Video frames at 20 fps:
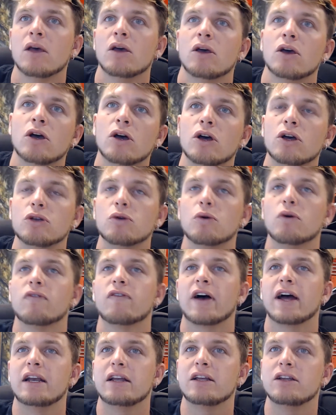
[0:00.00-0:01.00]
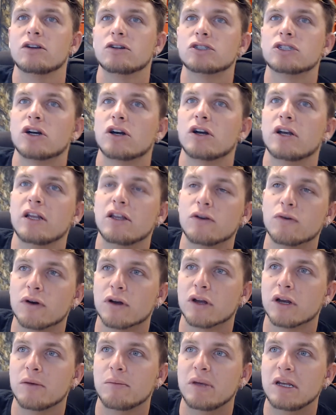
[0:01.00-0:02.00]
You will find in your journey you are
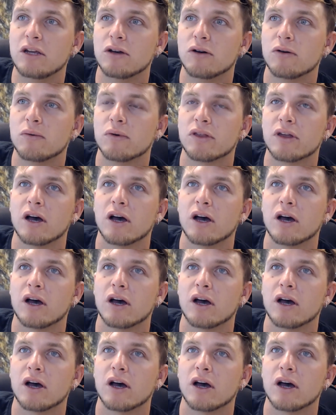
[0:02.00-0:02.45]
going to be dealing with